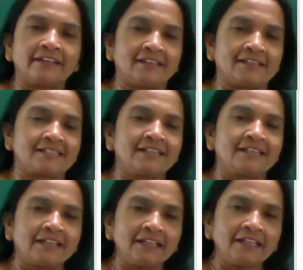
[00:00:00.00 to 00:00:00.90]
Yes.
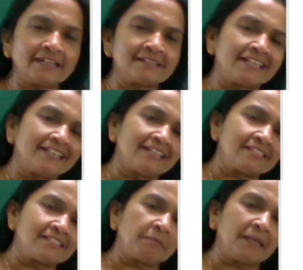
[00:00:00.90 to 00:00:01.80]
Read that
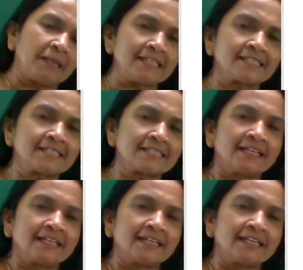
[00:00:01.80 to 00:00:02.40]
sentences, please.